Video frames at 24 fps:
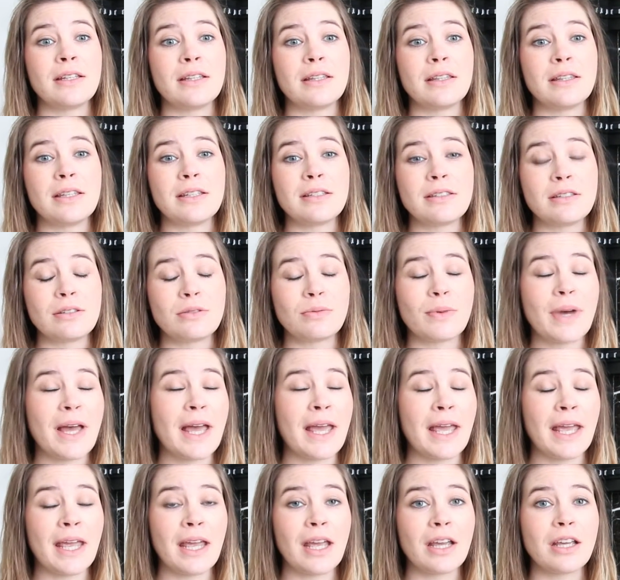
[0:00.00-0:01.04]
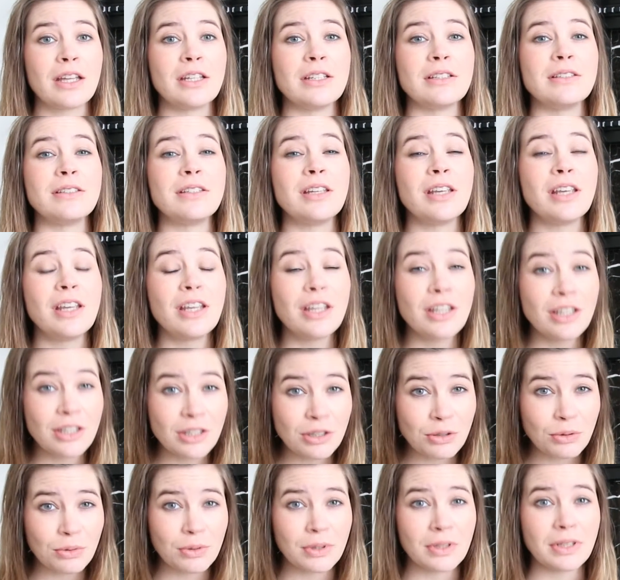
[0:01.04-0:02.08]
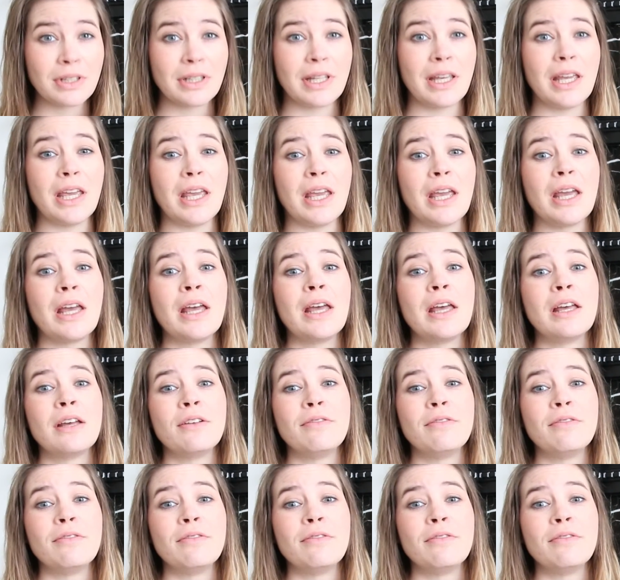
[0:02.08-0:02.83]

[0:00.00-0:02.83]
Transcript: This is why continually